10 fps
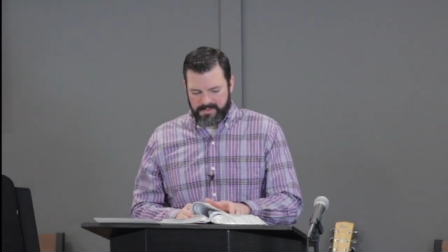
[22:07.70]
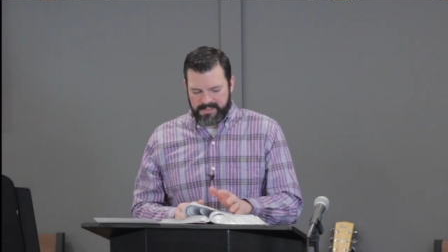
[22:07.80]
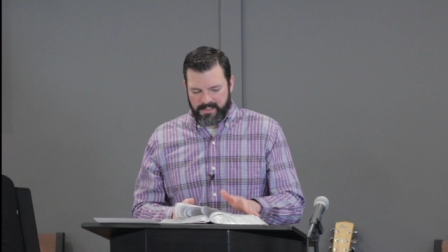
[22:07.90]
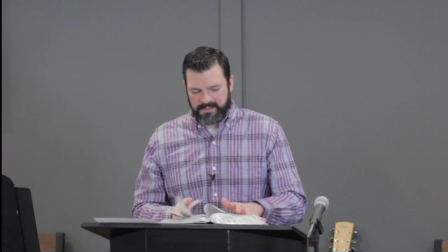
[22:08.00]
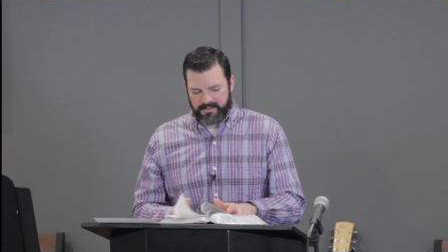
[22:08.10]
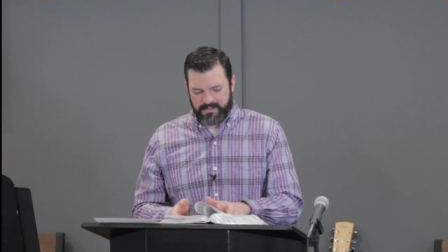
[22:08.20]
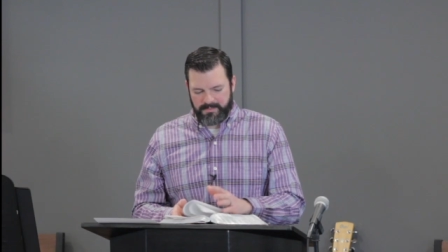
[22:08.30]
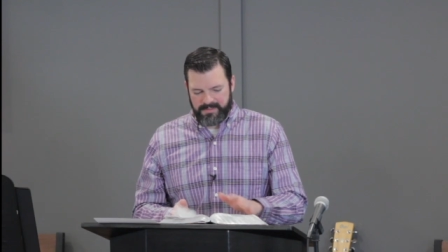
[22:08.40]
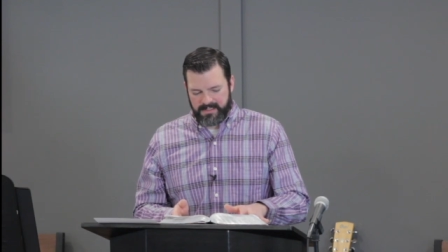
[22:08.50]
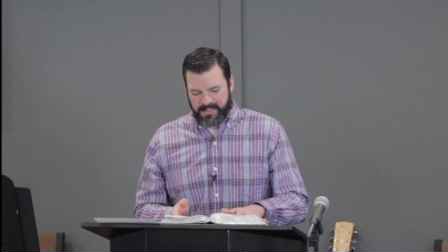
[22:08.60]
Talked a
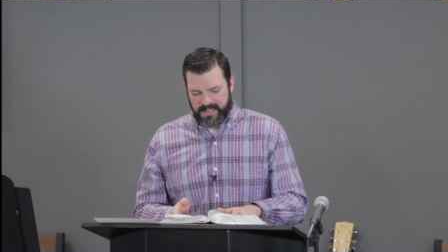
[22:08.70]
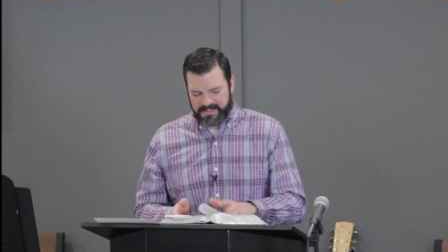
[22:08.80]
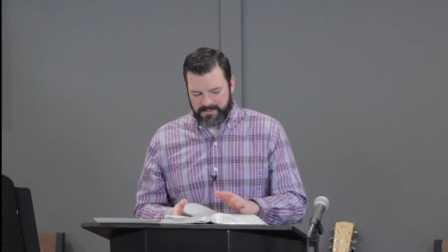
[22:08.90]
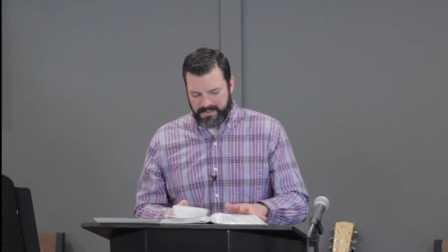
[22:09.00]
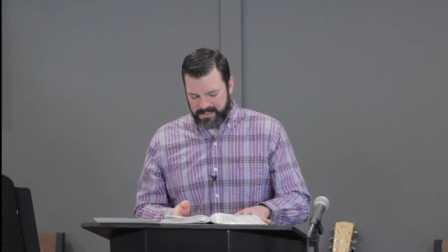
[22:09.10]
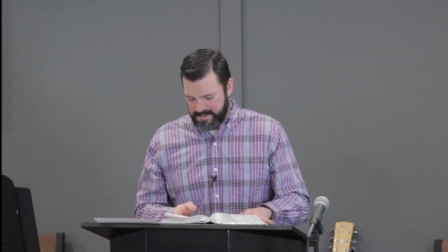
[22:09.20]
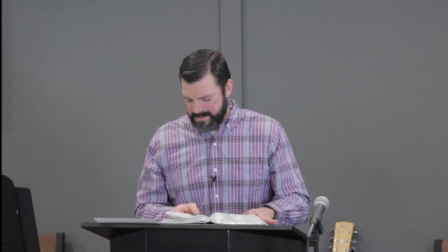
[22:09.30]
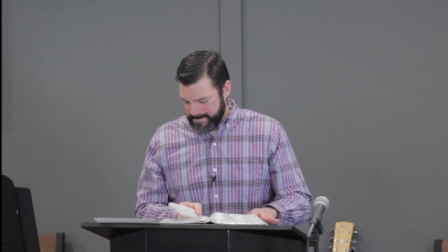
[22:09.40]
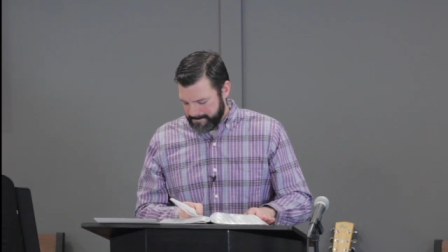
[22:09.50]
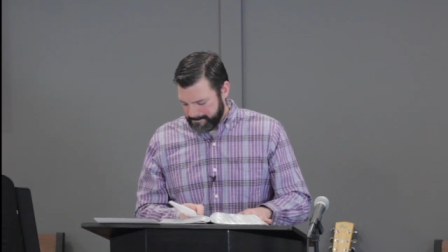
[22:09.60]
little bit last week.
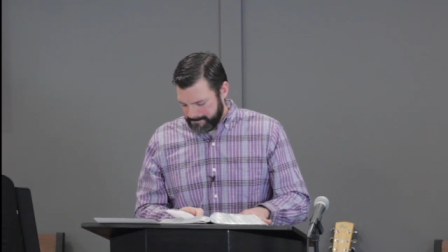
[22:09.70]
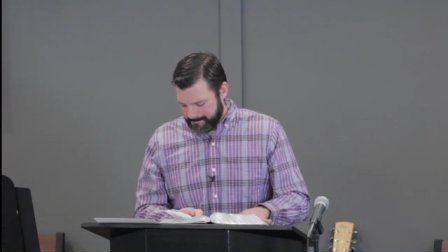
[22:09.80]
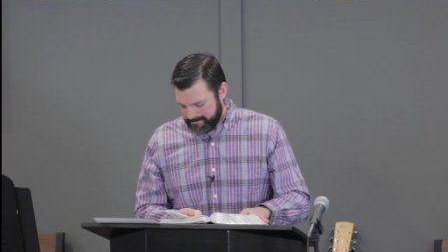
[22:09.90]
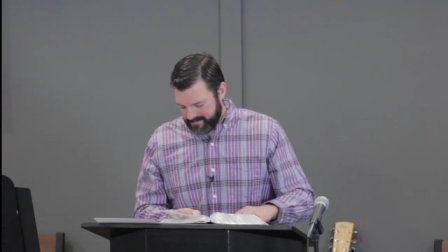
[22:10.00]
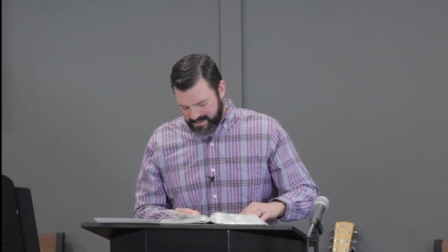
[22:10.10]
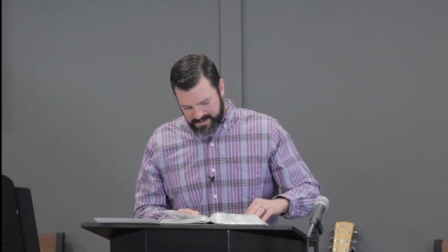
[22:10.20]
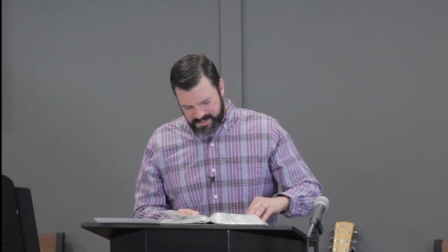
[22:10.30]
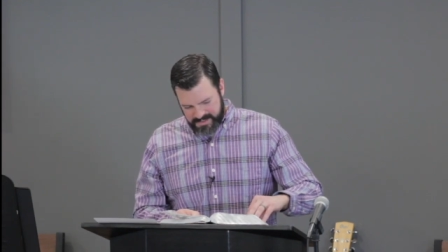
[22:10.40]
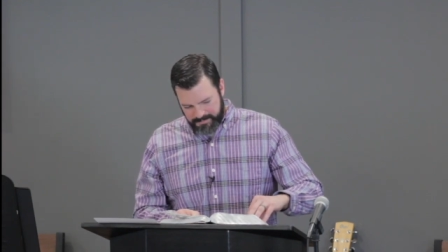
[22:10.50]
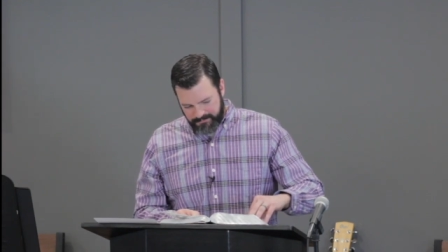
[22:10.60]

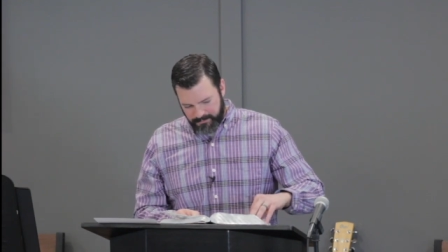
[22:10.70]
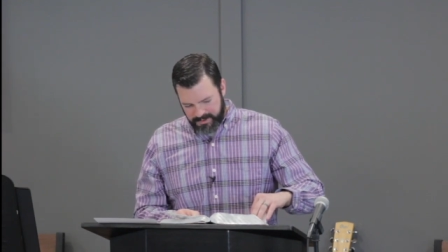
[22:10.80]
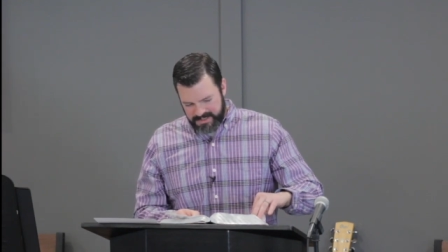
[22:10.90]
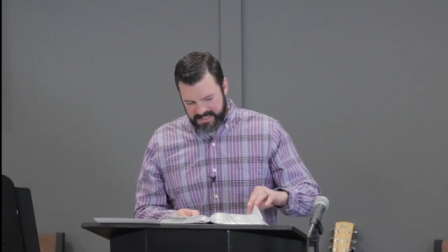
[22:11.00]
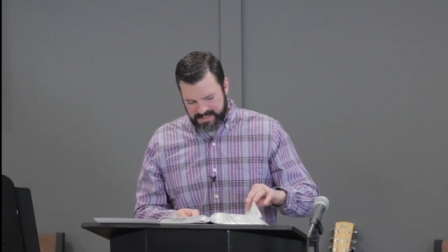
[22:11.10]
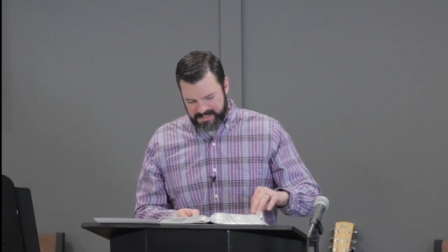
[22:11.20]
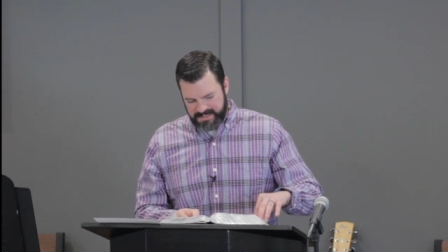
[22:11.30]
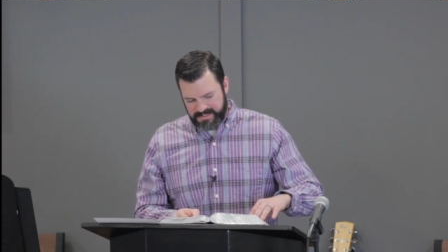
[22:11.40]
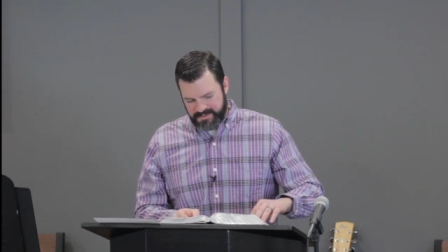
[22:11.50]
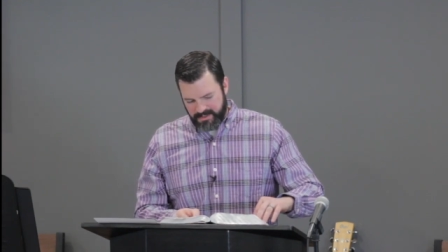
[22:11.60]
Just before
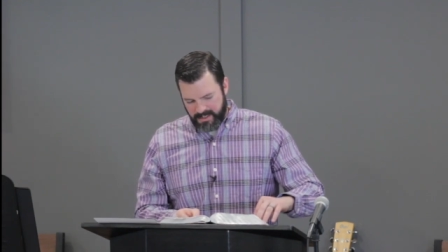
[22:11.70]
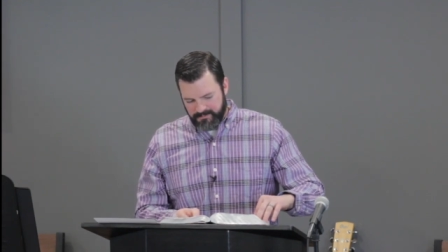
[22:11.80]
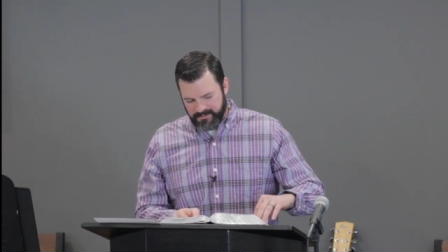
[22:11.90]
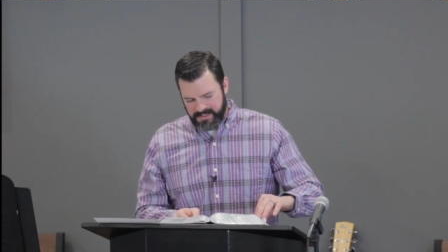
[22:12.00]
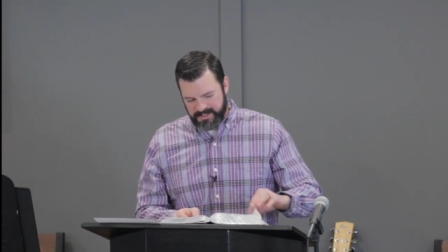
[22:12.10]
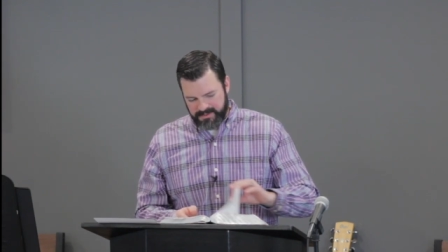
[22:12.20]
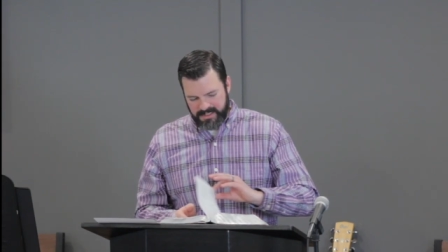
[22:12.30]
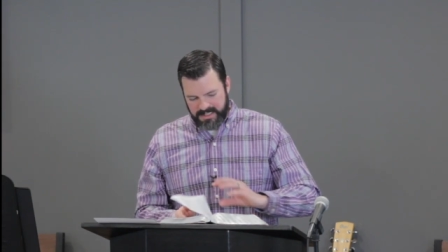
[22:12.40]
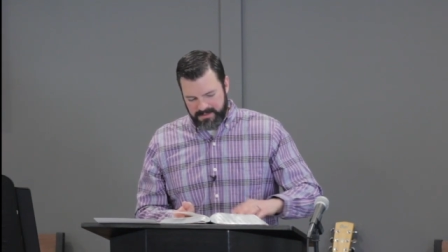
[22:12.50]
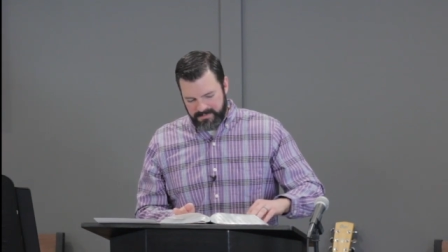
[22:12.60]
Jesus' triumphal
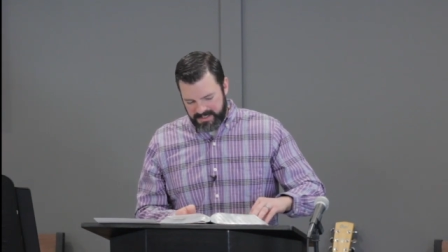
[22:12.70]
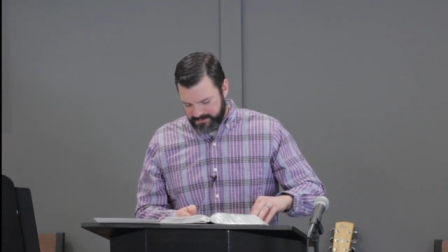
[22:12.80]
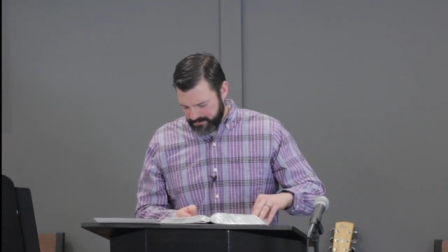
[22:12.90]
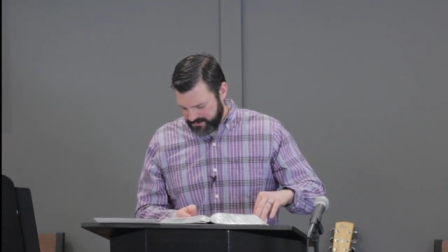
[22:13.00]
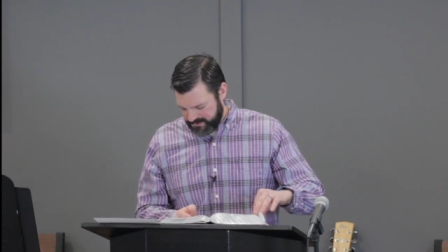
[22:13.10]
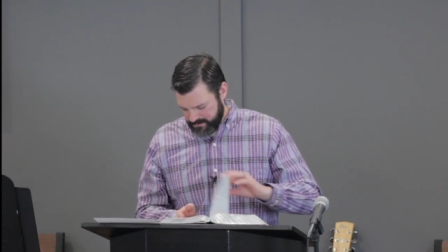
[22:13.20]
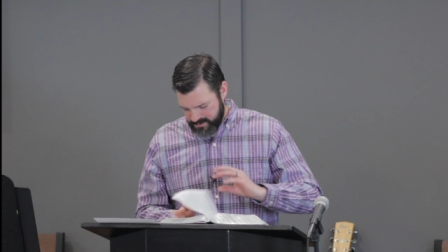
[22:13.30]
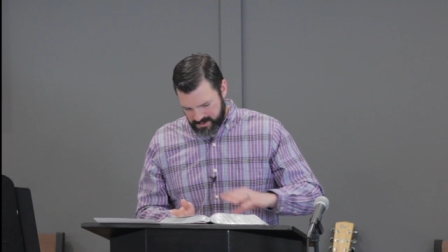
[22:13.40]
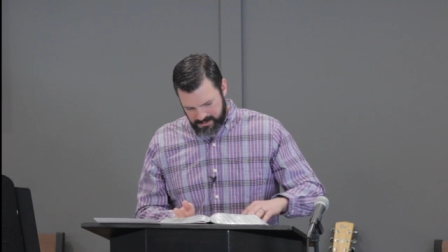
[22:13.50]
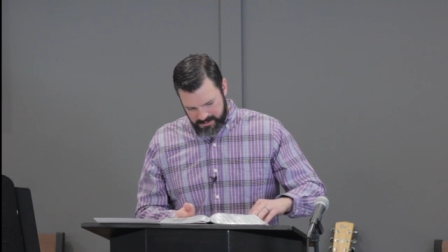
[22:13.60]
entry, he meets with
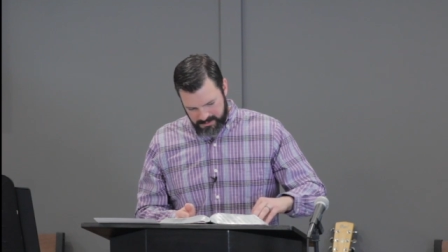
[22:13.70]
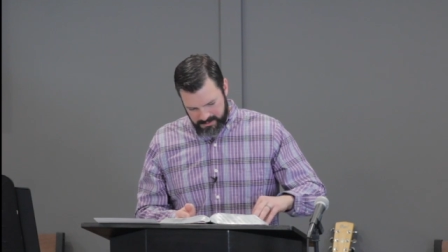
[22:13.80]
someone